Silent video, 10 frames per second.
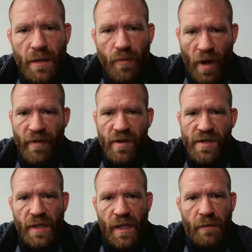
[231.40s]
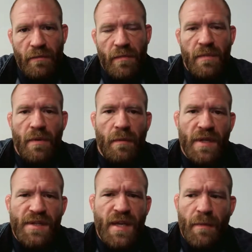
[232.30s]
Probably very slim.
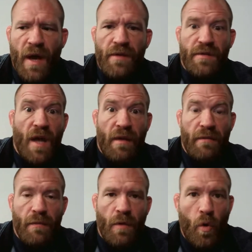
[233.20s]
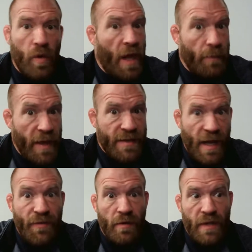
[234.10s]
Let's think about it. There's not a whole lot of best
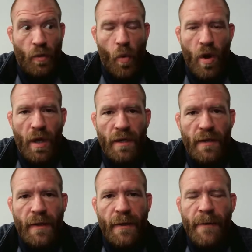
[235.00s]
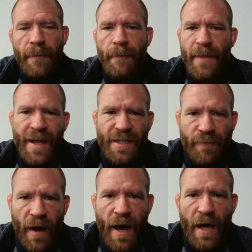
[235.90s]
out there. There's like one. That's
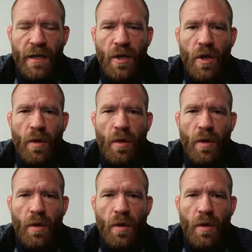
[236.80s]
fine.